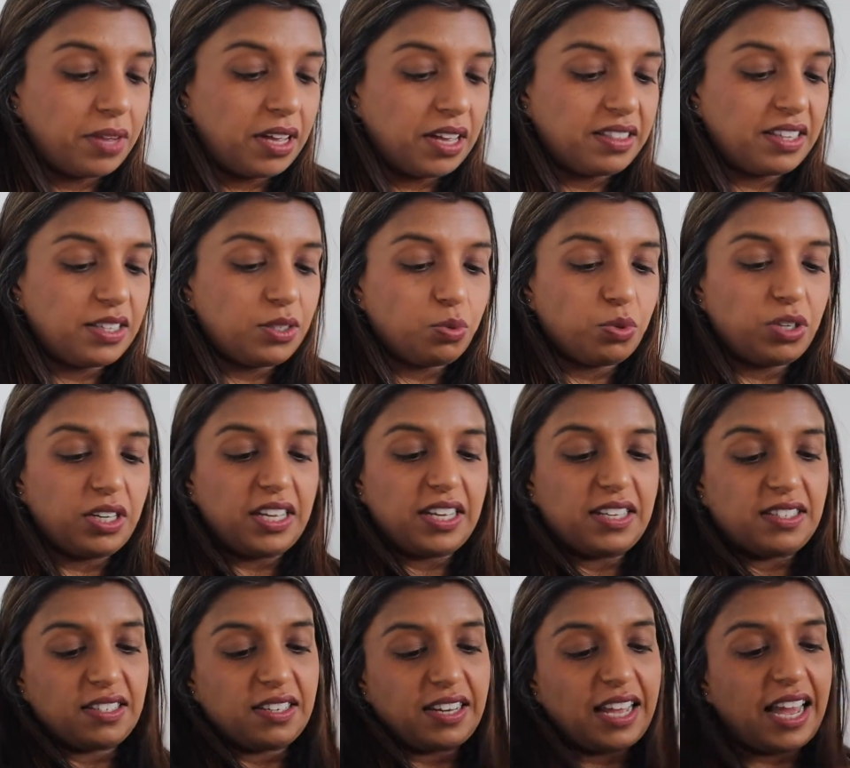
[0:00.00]
This one
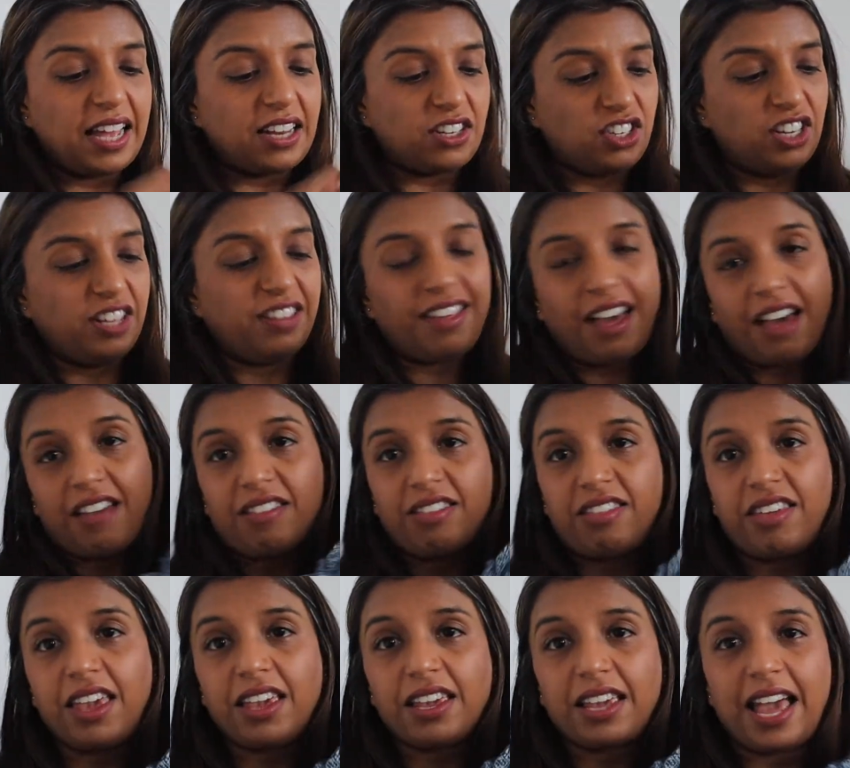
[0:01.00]
isn't actually that
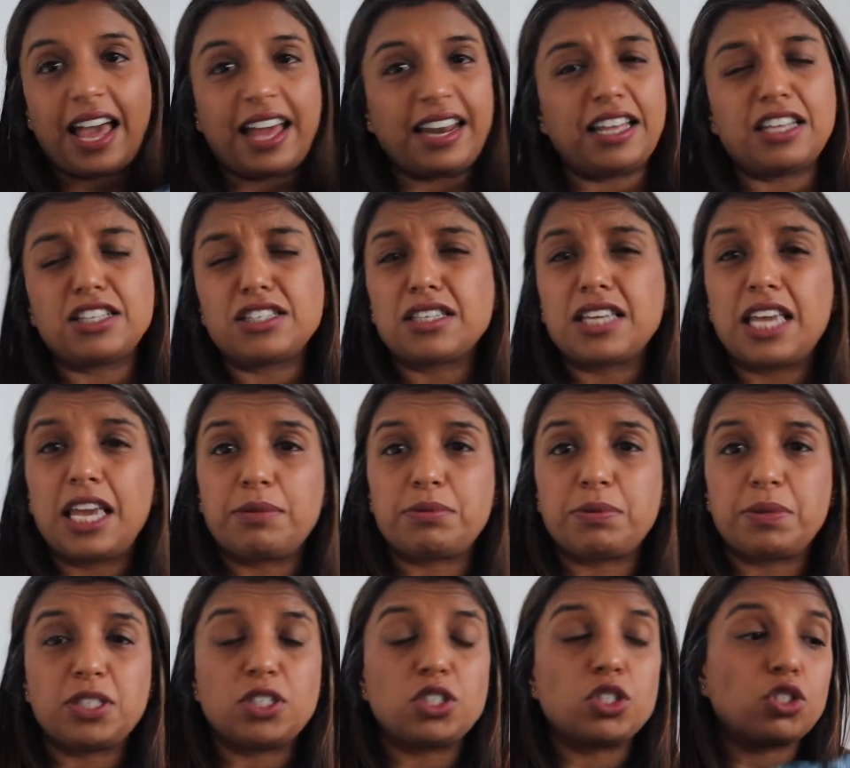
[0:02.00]
thick, and it keeps
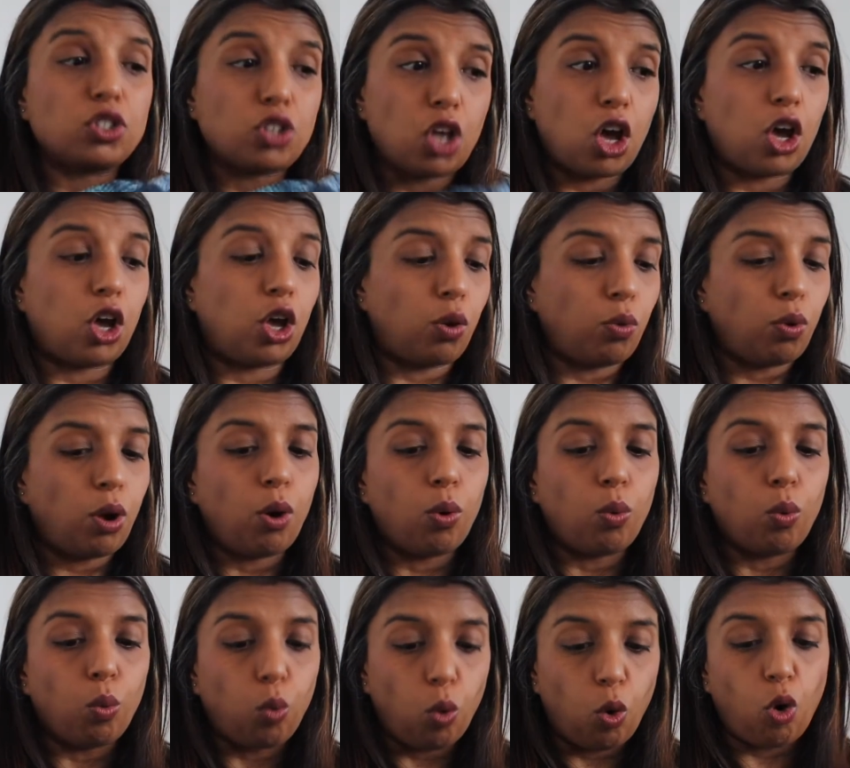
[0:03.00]
me so
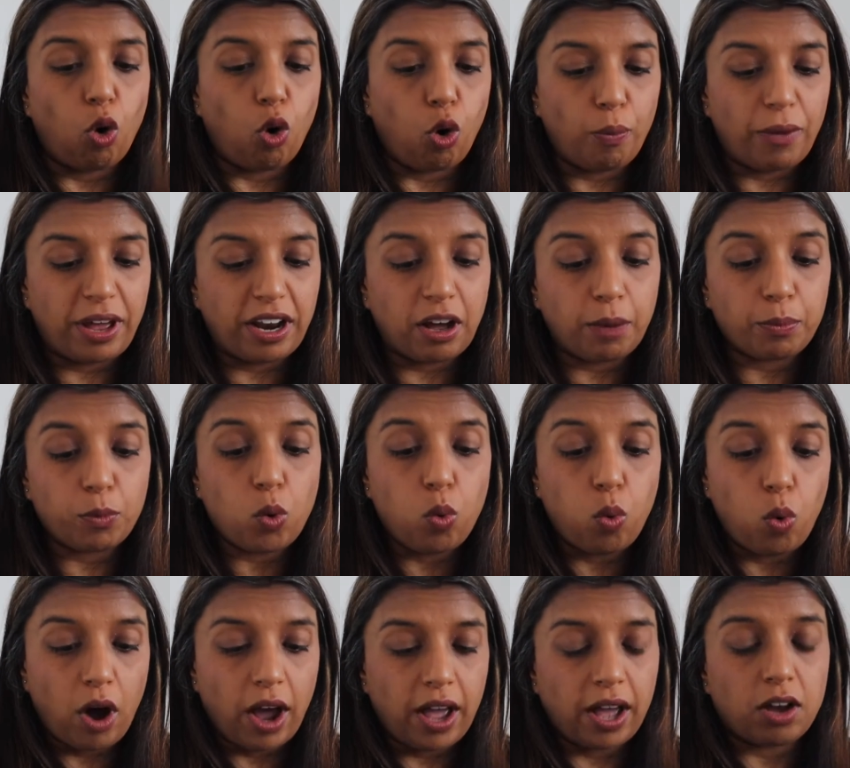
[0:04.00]
warm, and I'm
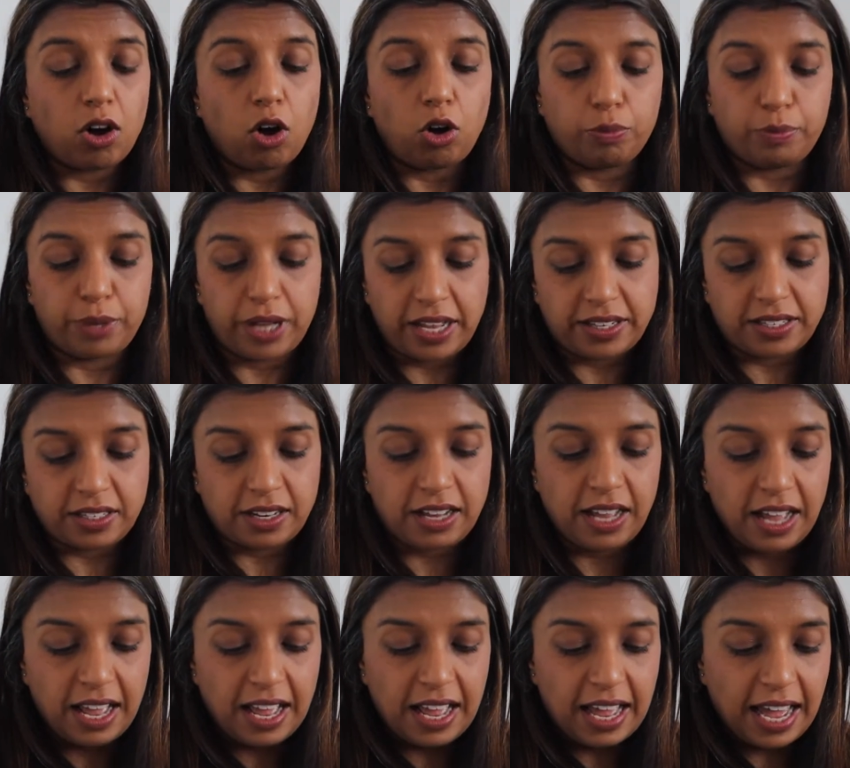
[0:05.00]
quite a cold person,
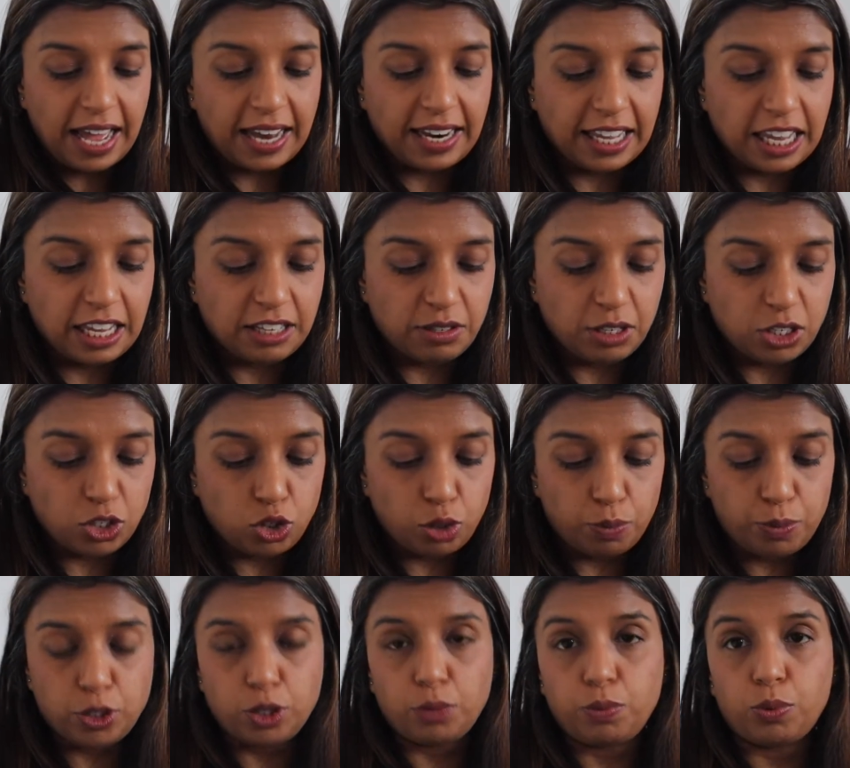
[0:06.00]
and it keeps me
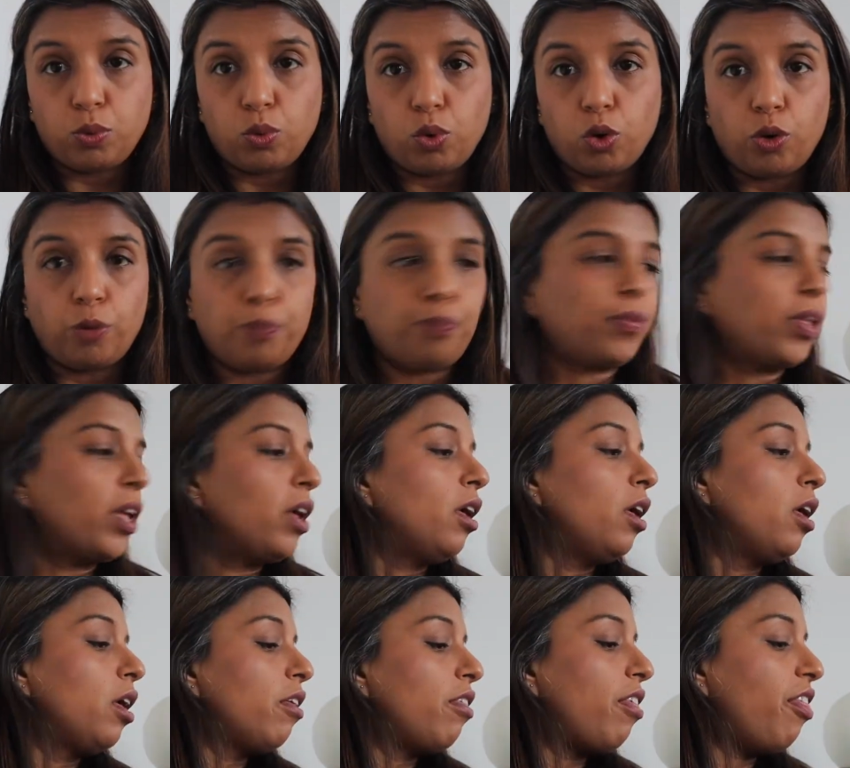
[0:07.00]
super duper warm.
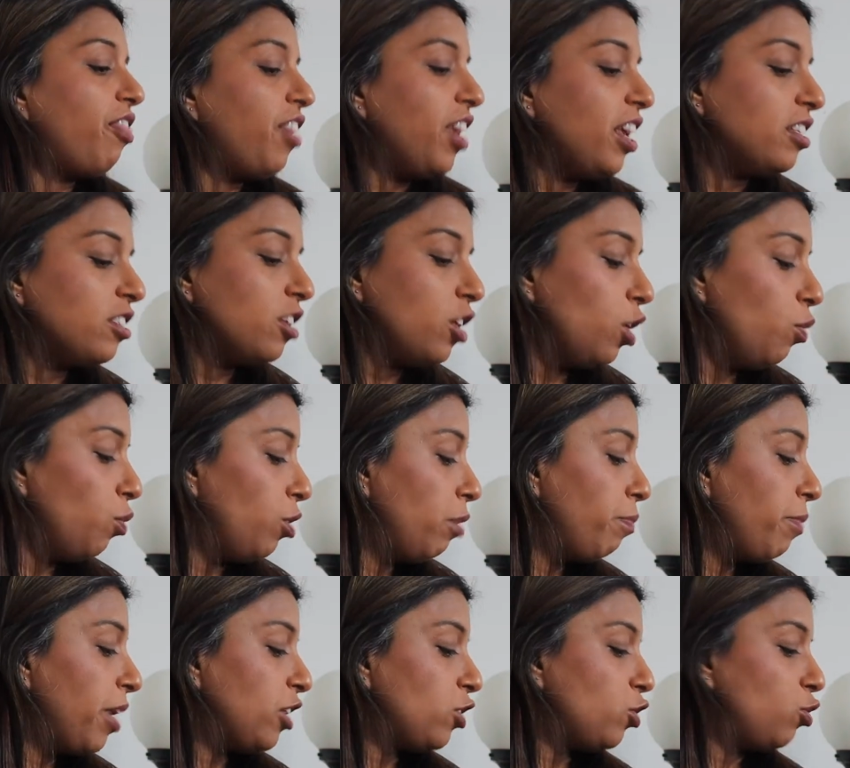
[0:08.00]
The things that you want to
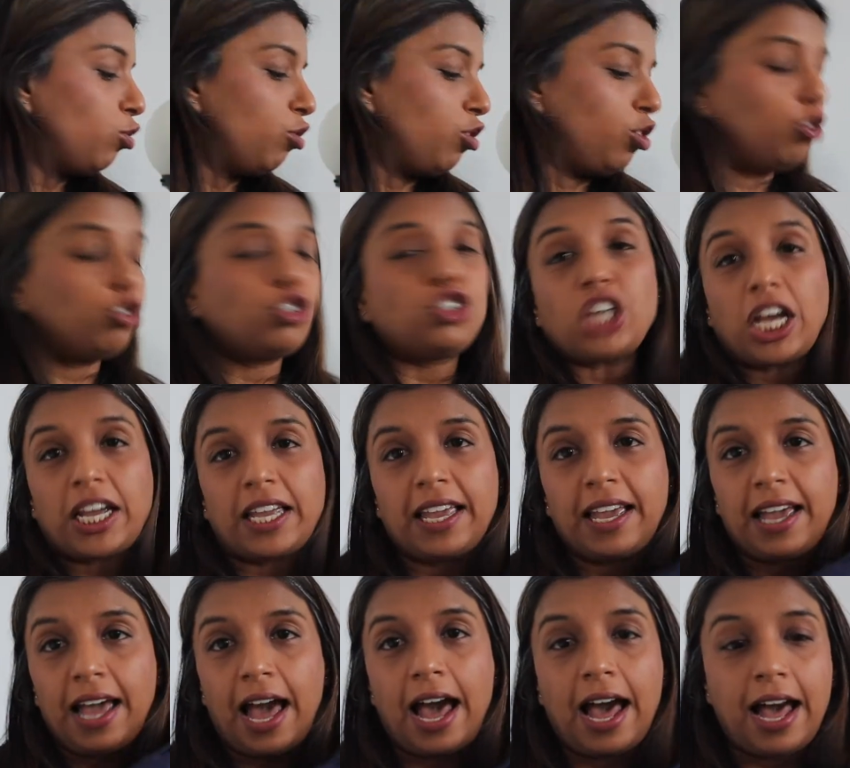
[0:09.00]
make sure that your
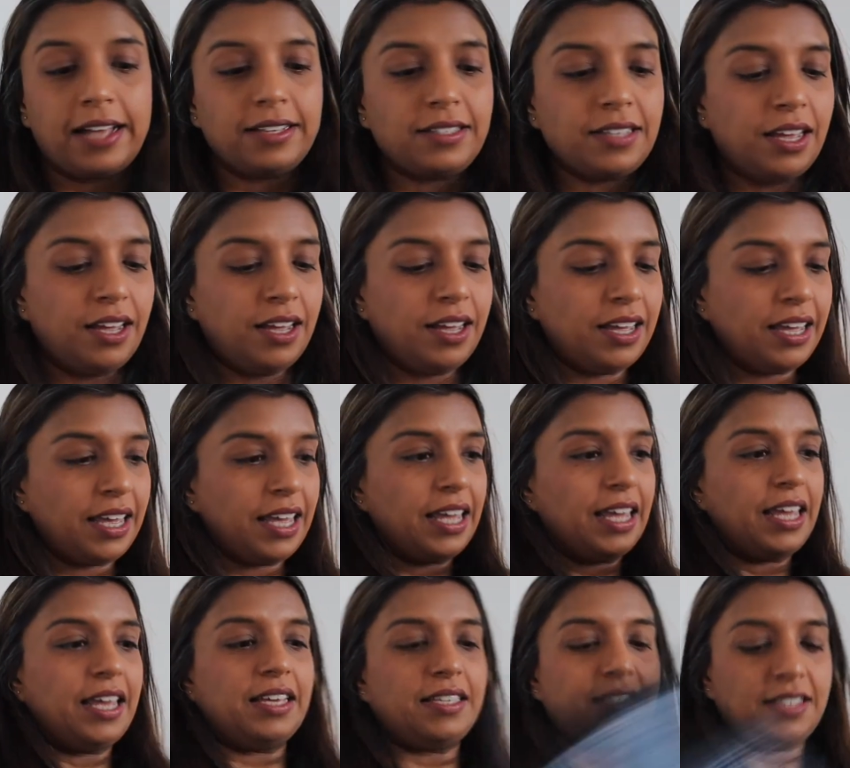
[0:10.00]
jacket has
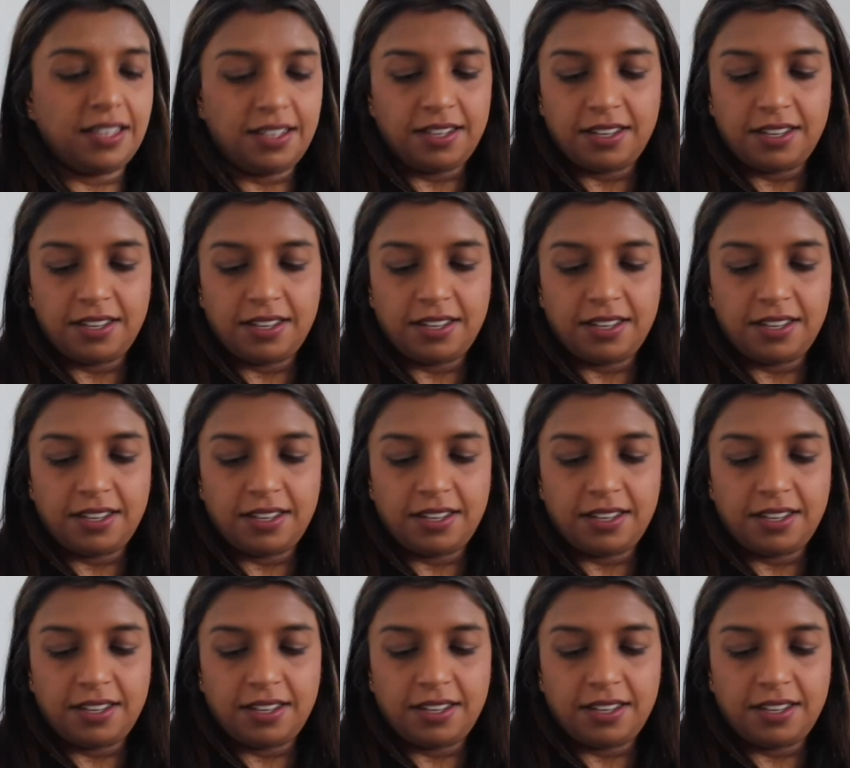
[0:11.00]
is